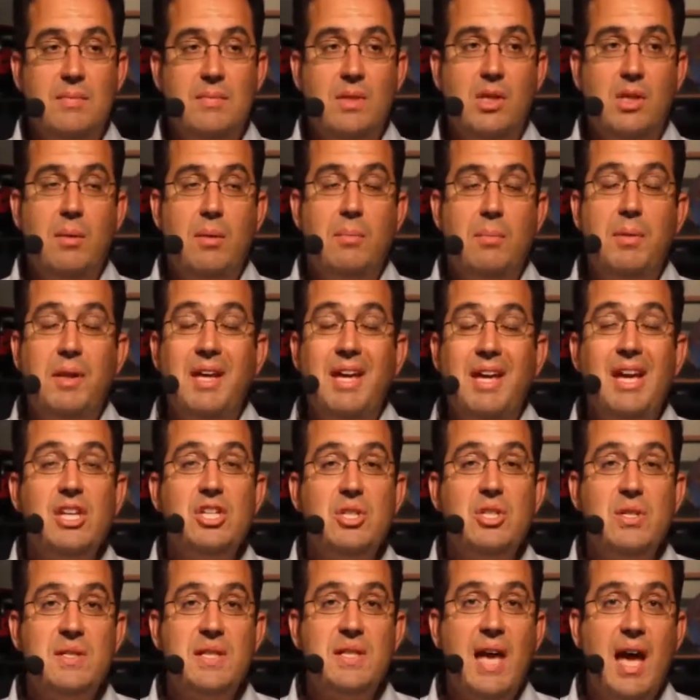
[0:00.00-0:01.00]

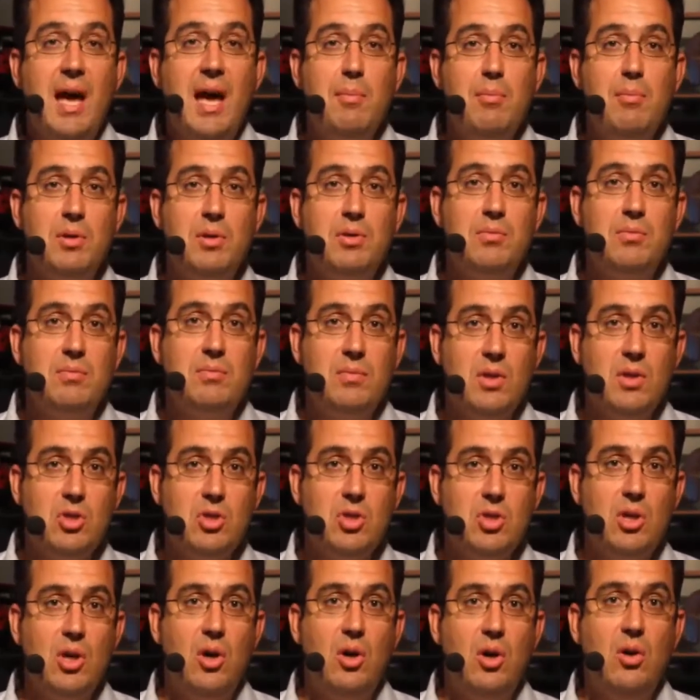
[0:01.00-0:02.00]
complications happen.
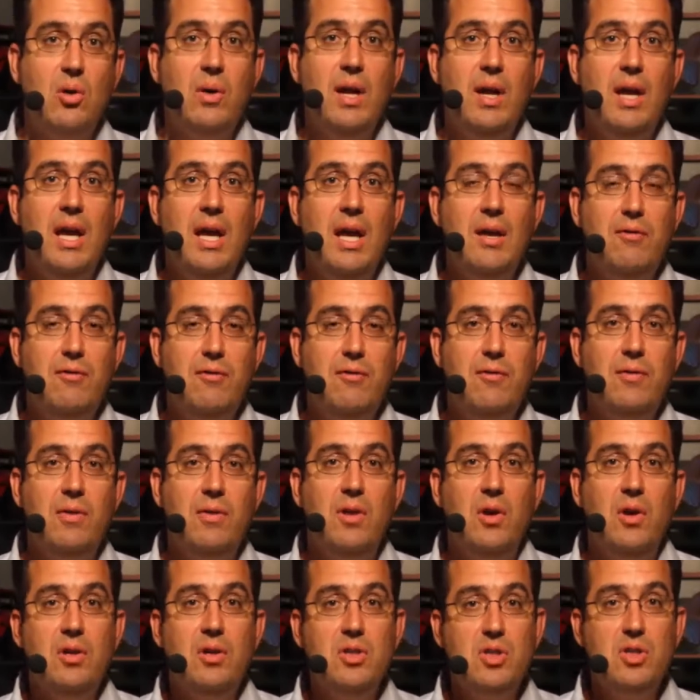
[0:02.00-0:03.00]
So if
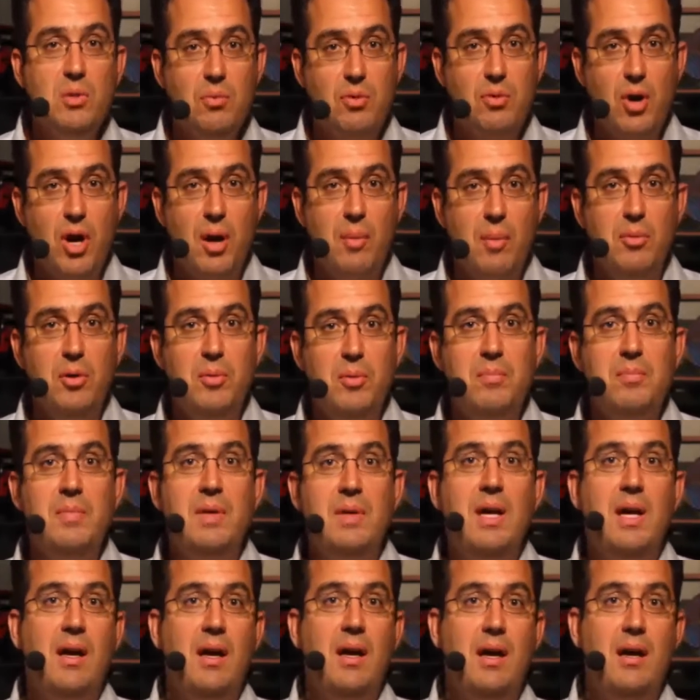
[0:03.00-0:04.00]
there is a problem,
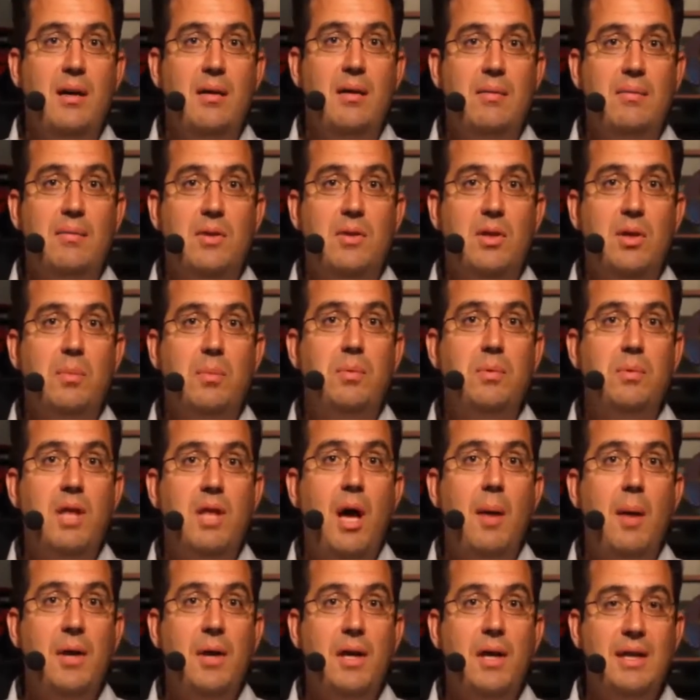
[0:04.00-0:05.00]
the
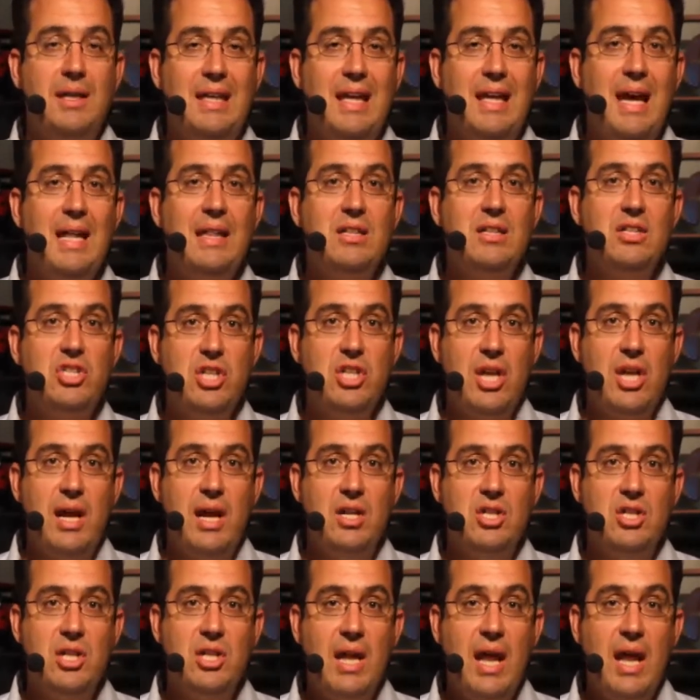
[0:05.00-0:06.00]
topic can
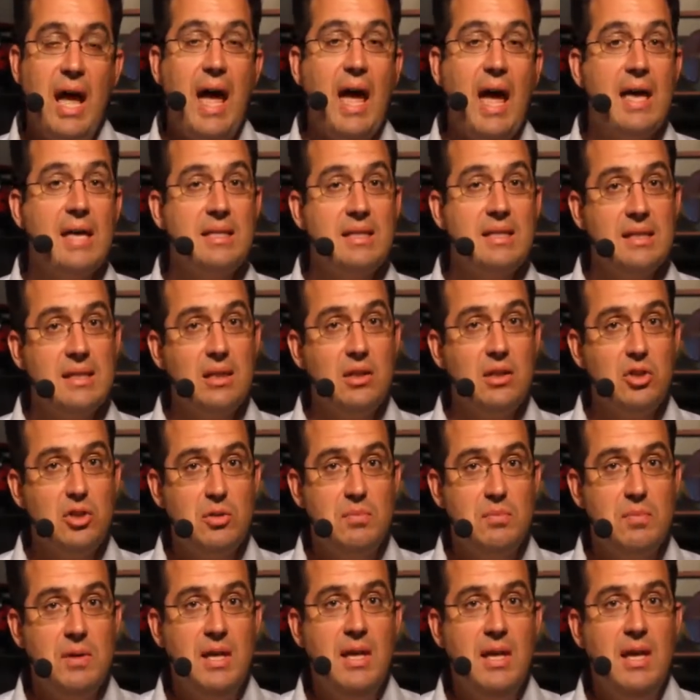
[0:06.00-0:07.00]
change. It has still
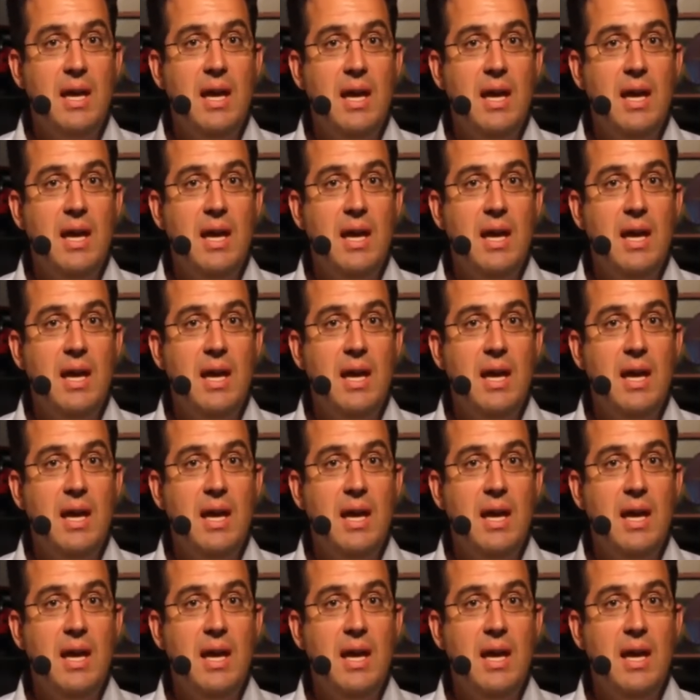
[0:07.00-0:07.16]
to be